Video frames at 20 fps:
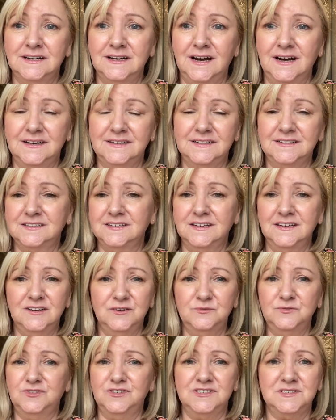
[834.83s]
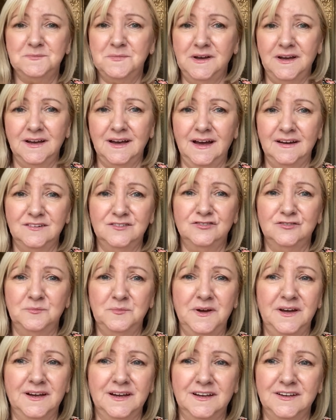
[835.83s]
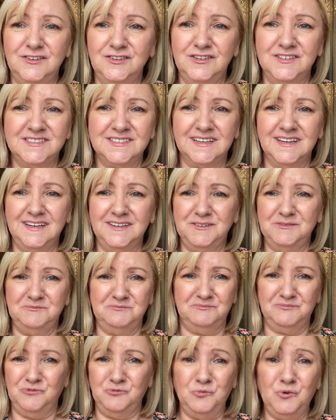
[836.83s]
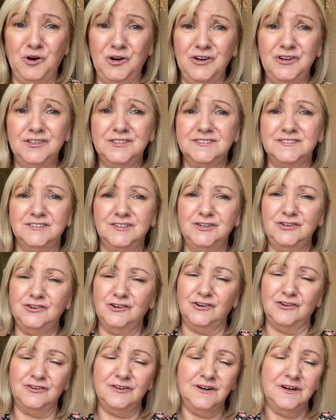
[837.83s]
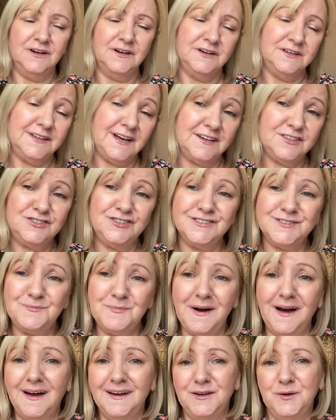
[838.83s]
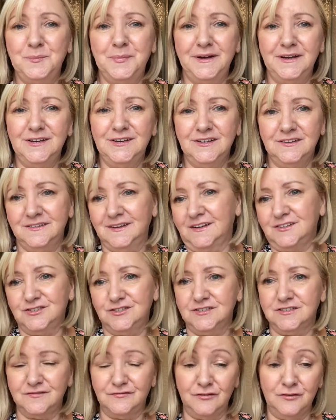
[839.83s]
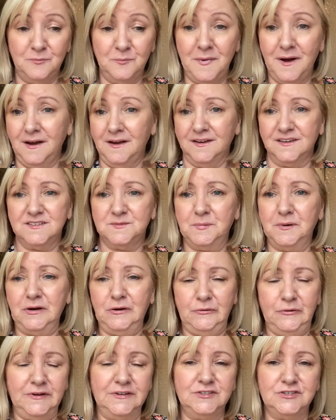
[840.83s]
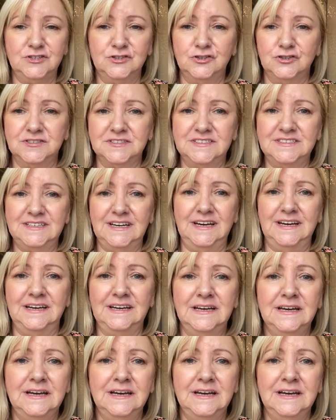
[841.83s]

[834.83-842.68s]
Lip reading: And I think it would just end up making your skin worse, you know. That's just my opinion, that's just from my experience, you know, today.